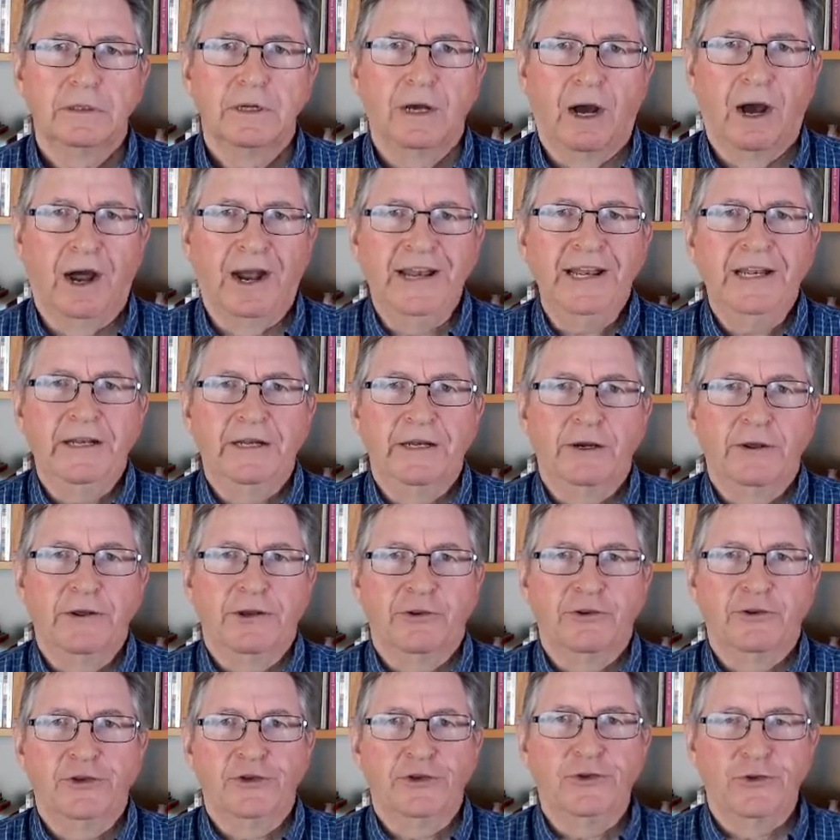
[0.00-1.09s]
I didn't know it
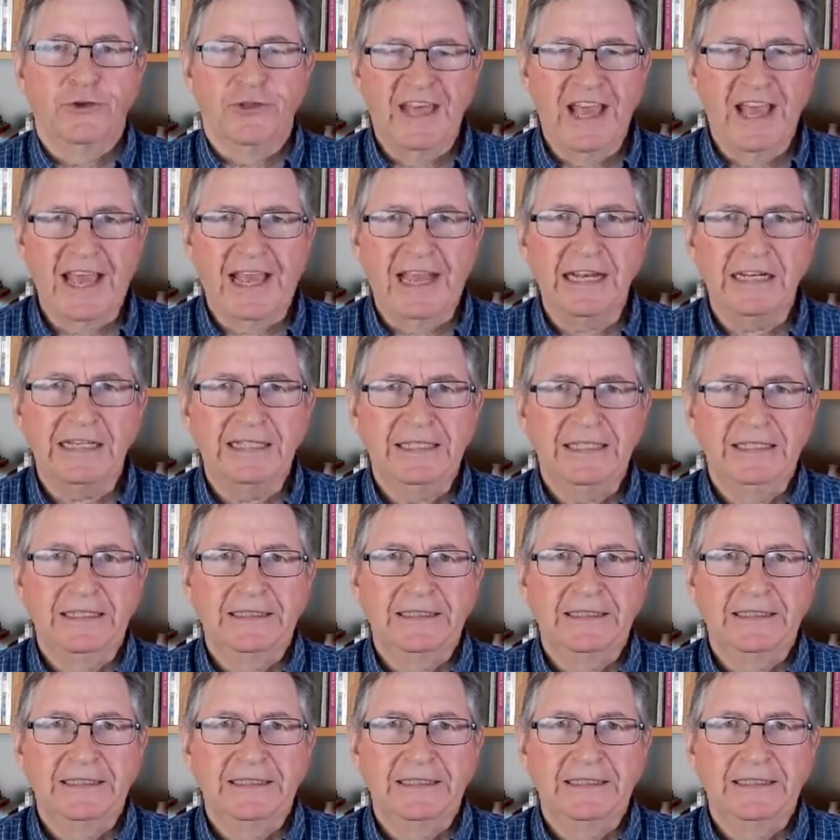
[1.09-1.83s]
could do that.